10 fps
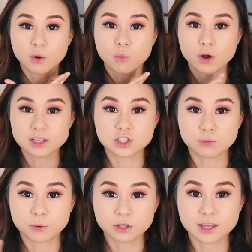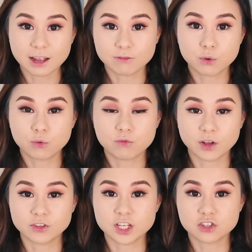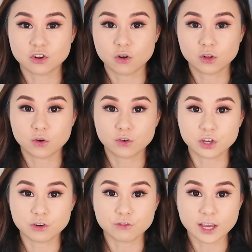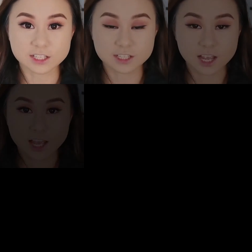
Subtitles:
once you put that full foundation all over your face.